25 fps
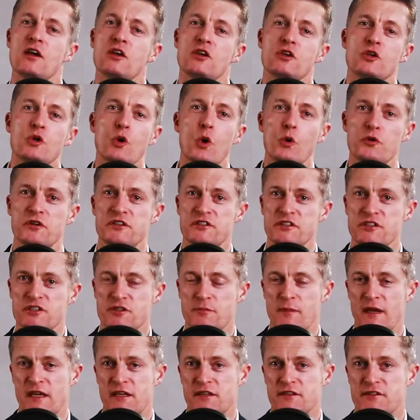Your
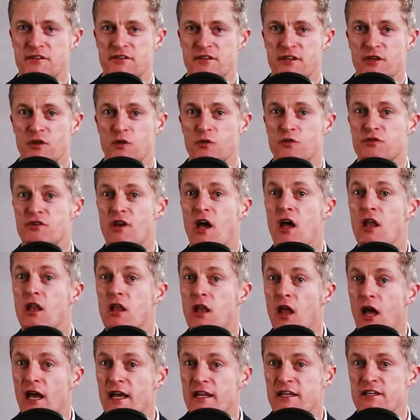decision making skills are
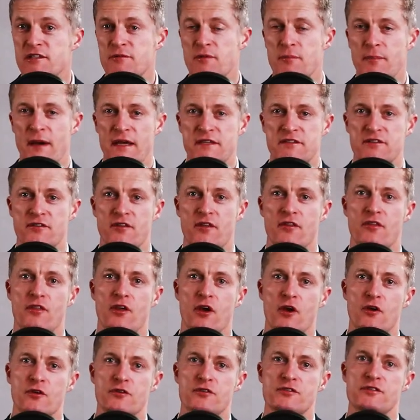likely to be better than
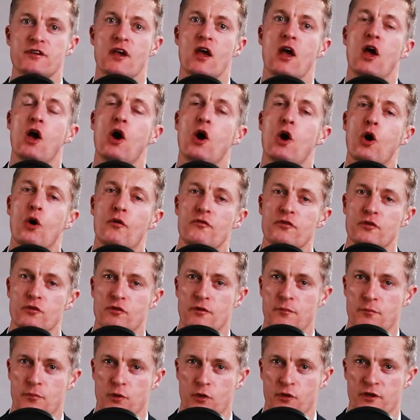those of your
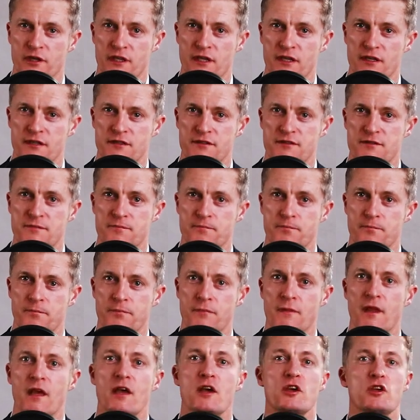employees
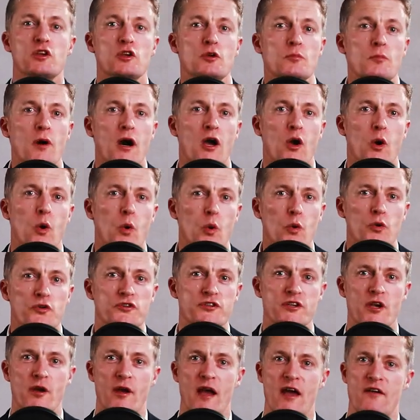you might
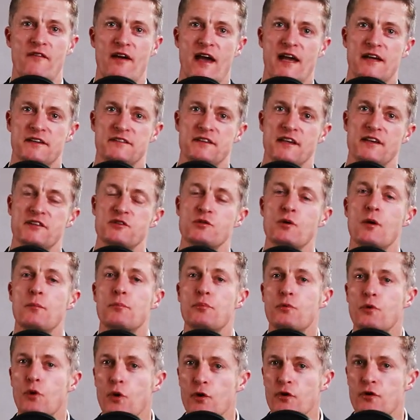also have access to a
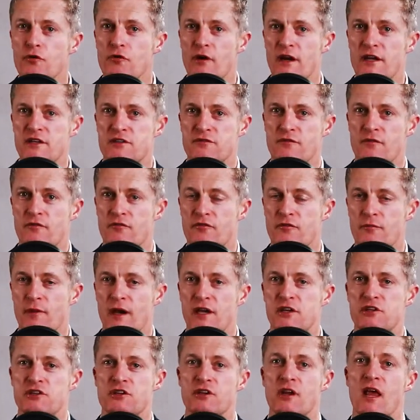broader range of
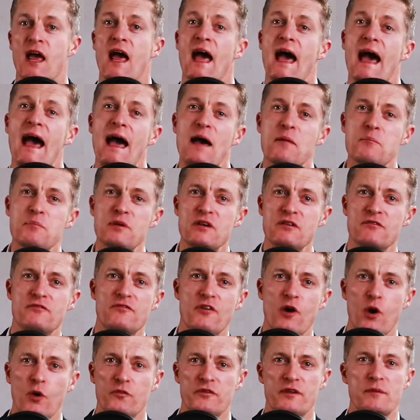information and be
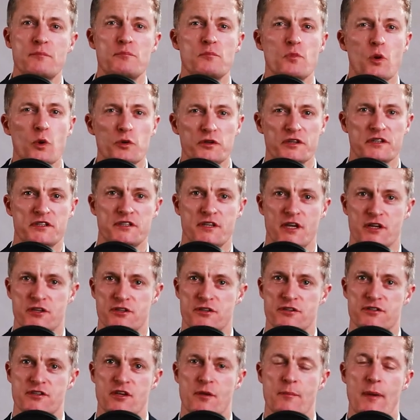involved in more
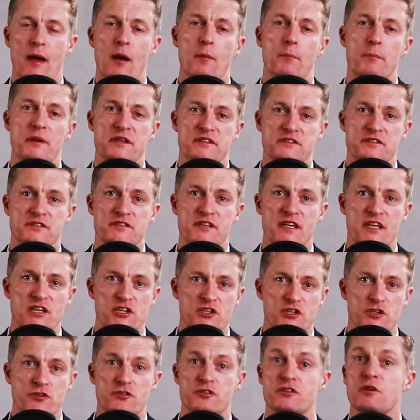discussions about business
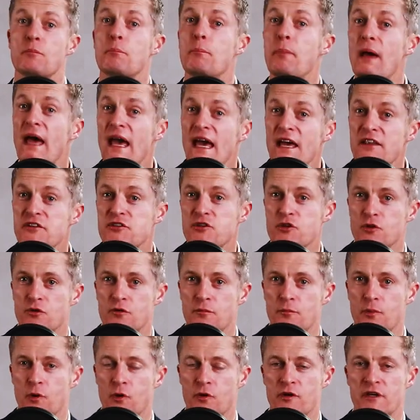issues compared to your
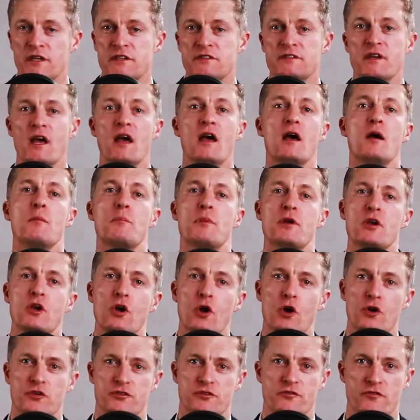employees
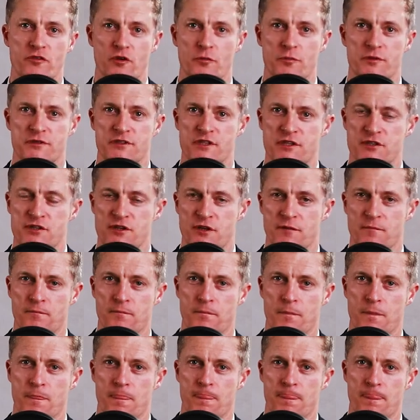because of your position.